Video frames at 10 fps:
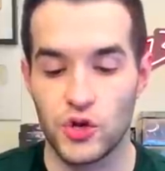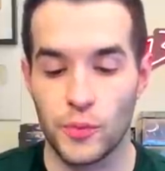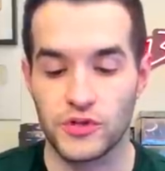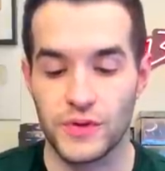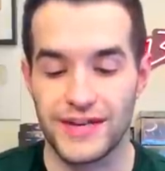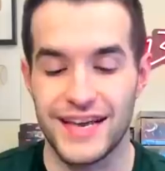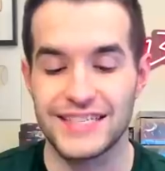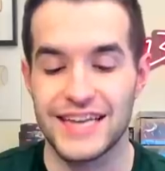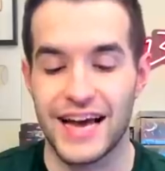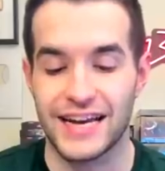super, so it
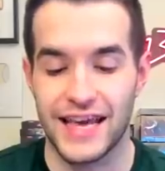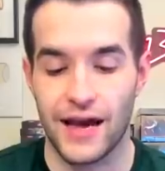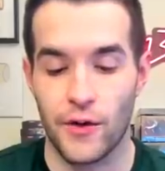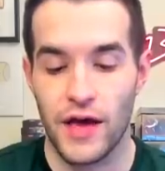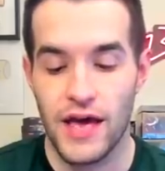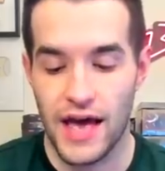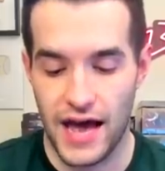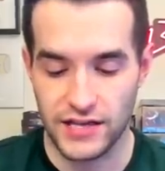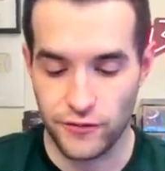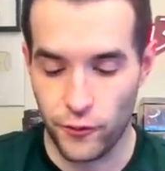does not count
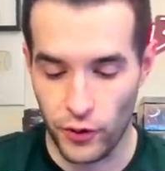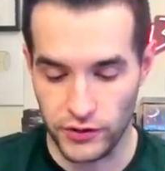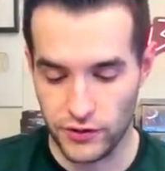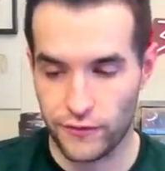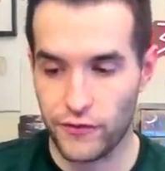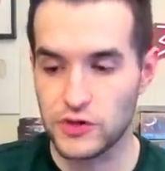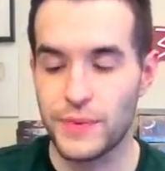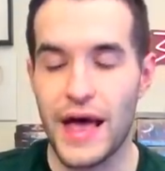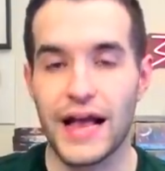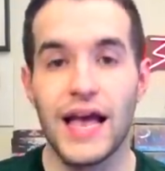as a foil. So the first
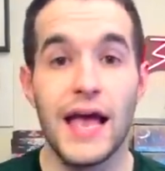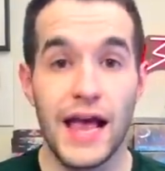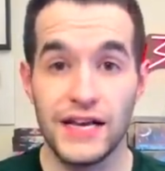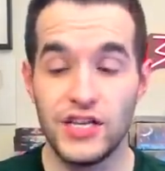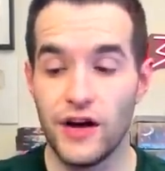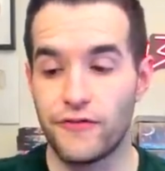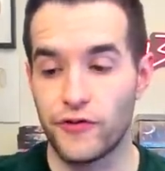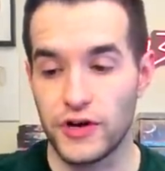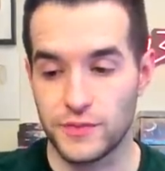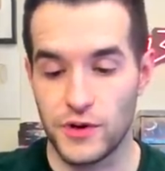pack, a dud
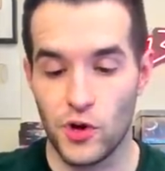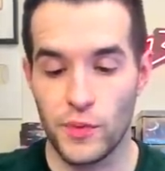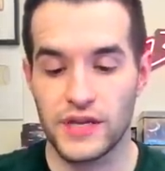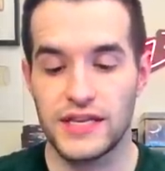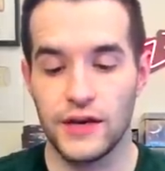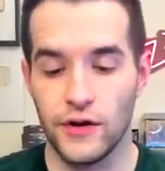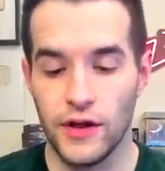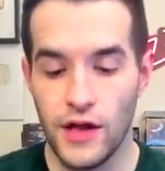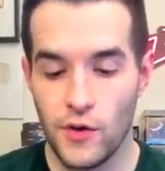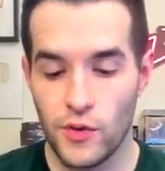for us, but no big
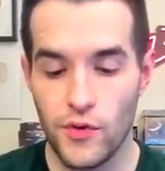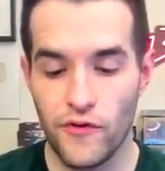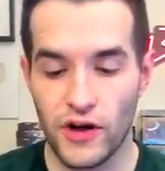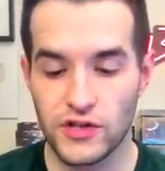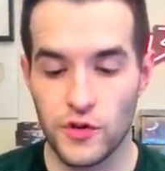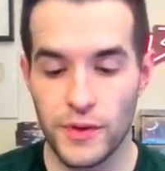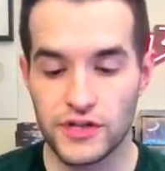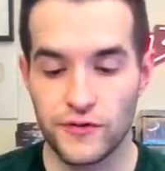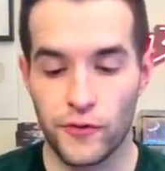deal. We move on to Dimension